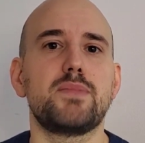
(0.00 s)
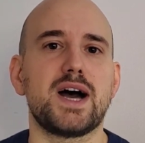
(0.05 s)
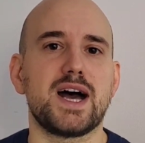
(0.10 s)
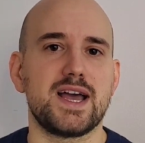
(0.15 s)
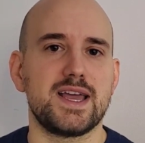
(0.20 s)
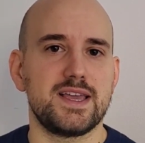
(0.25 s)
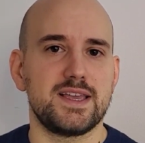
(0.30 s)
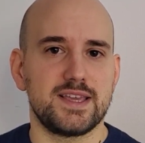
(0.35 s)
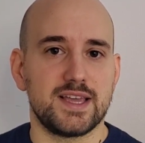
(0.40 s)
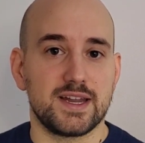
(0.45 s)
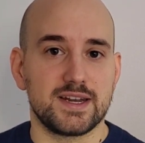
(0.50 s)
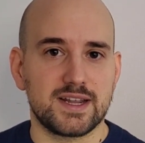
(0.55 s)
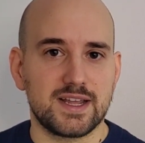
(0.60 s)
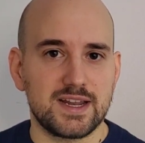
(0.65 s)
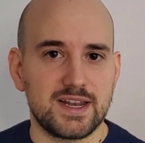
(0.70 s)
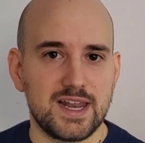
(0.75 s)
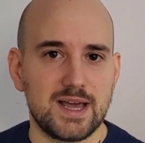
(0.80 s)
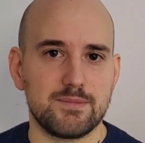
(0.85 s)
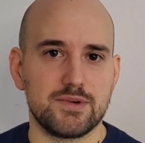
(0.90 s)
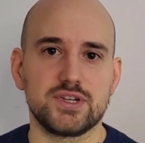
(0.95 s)
by young
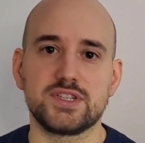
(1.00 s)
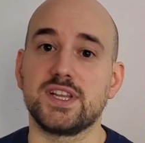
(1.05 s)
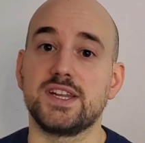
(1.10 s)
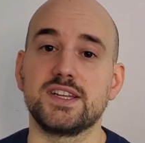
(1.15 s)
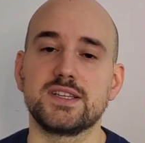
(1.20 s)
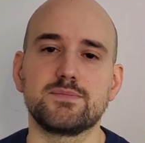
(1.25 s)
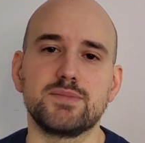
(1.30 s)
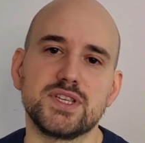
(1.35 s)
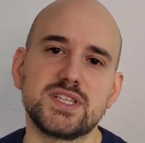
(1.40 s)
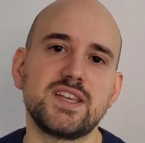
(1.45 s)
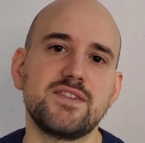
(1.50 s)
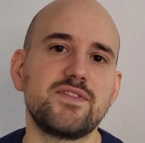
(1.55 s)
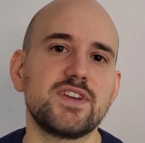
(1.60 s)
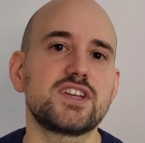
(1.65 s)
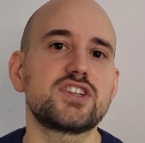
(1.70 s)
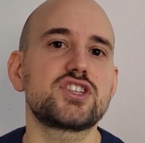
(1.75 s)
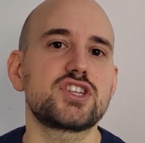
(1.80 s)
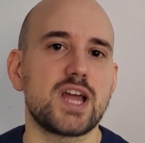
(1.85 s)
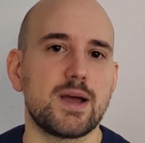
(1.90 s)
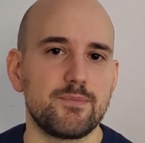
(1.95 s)
Klabbers and the
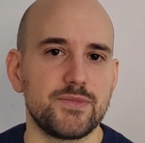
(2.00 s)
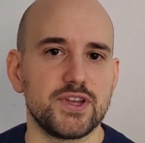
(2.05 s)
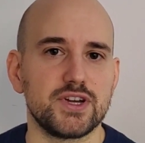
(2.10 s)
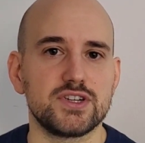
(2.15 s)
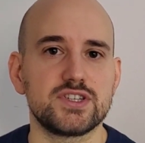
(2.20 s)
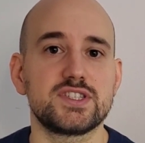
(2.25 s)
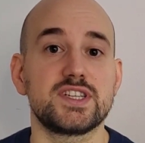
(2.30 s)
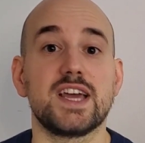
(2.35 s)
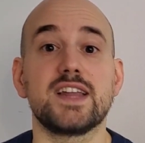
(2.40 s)
specific chapters